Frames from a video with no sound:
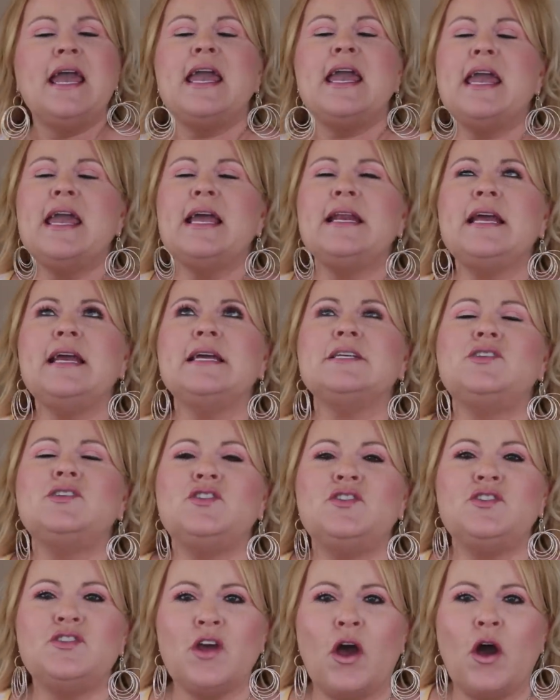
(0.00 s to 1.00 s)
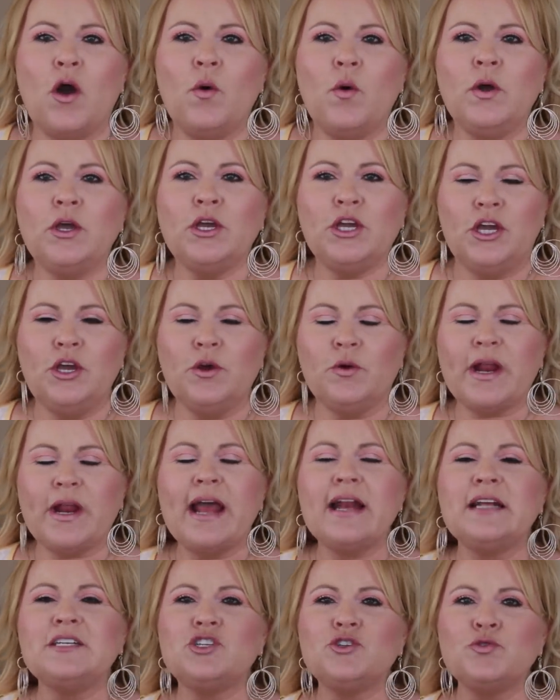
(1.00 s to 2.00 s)
It is so cute,
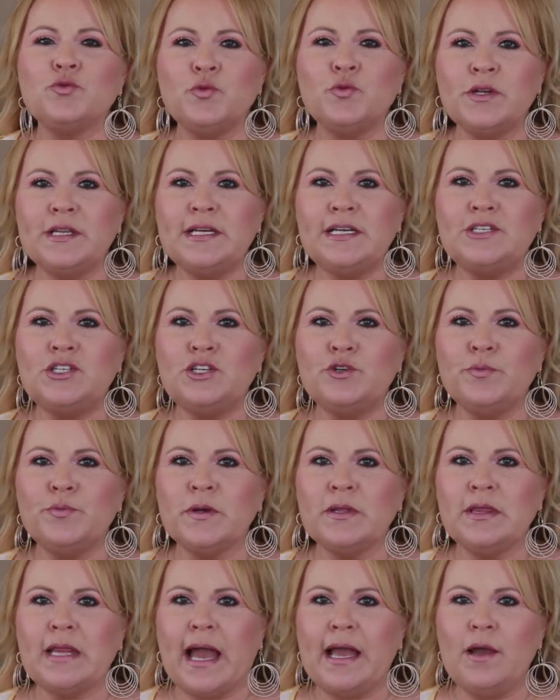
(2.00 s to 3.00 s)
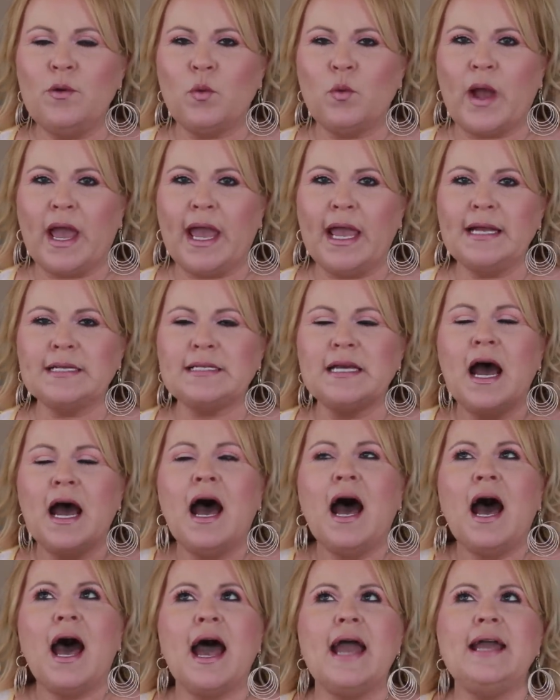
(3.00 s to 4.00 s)
and it's really super lightweight.
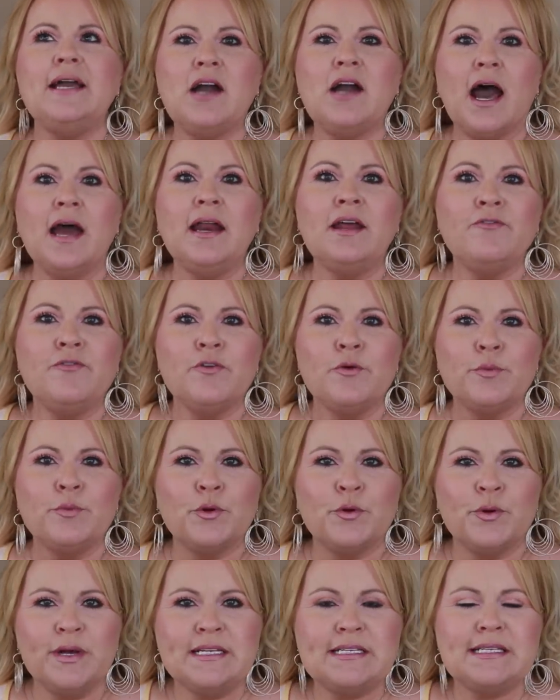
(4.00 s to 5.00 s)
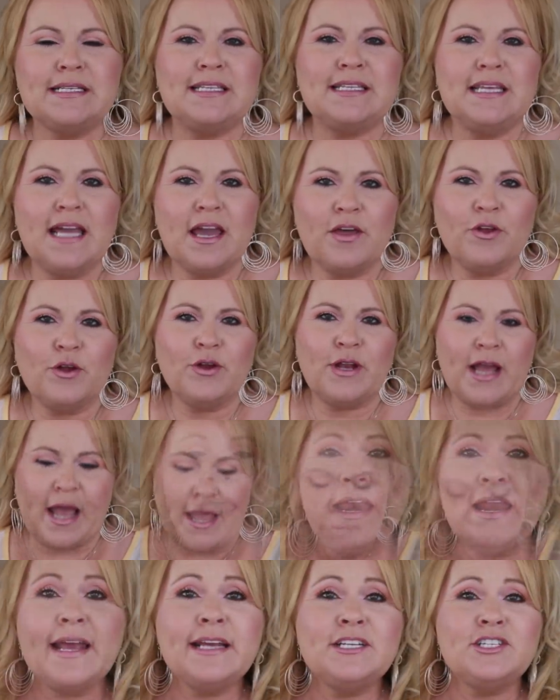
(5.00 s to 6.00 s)
I got it from Maurice's the other day,
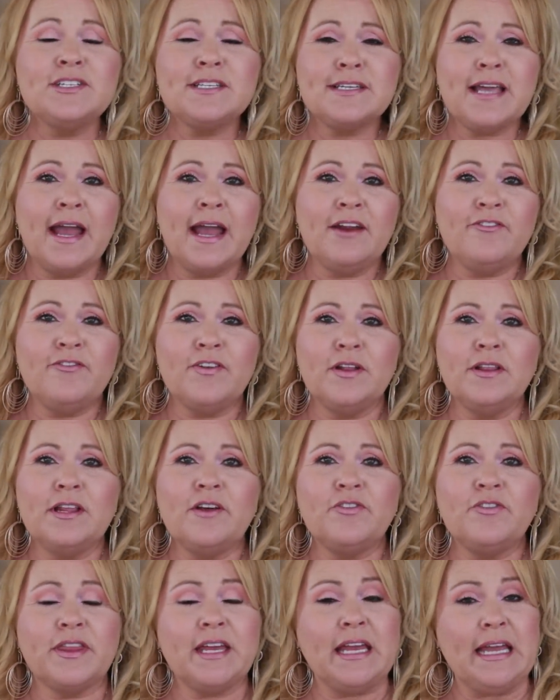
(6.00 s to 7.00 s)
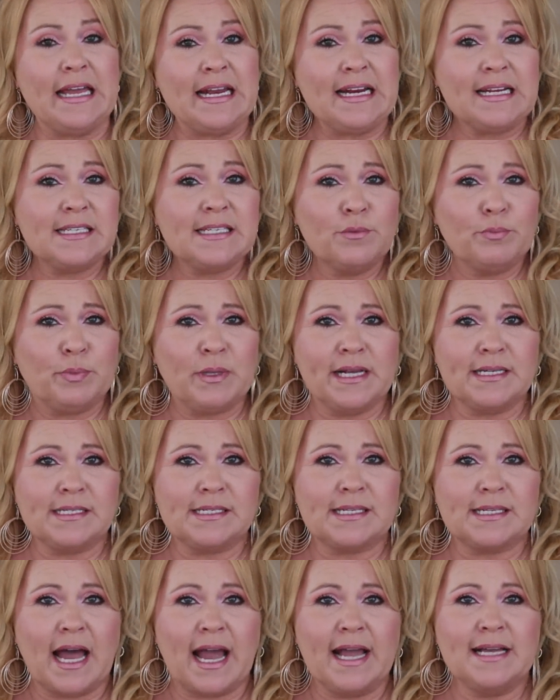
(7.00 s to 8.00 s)
and I just kind of fell in love with it. It is a plus
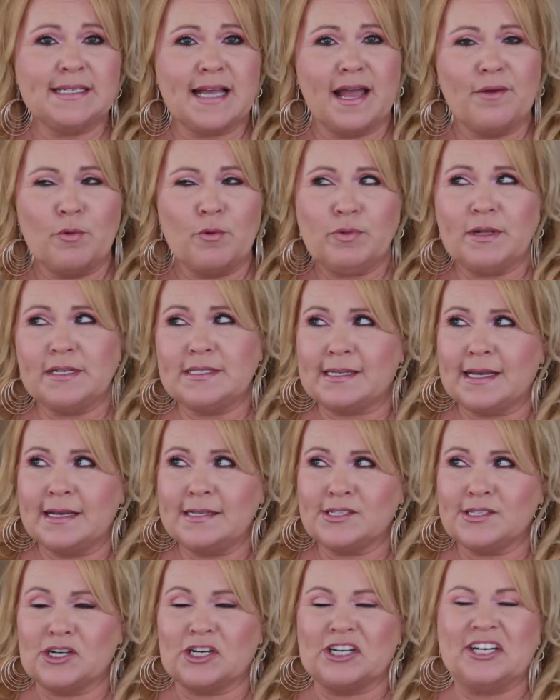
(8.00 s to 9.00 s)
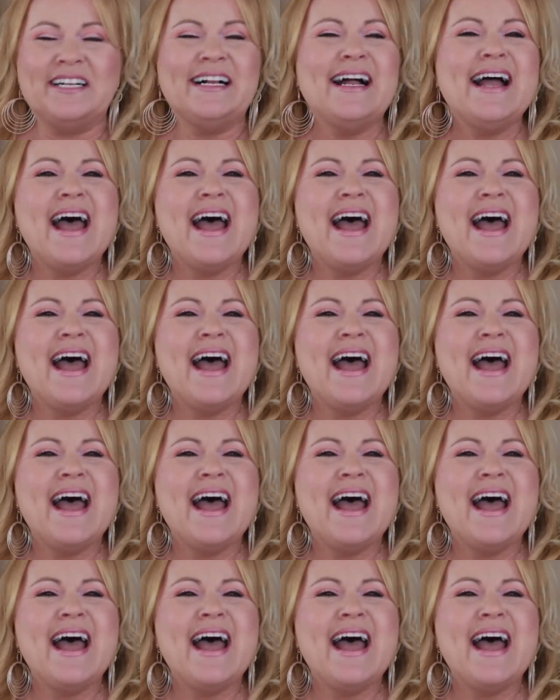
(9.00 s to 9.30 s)
size. I'm a plus size girl.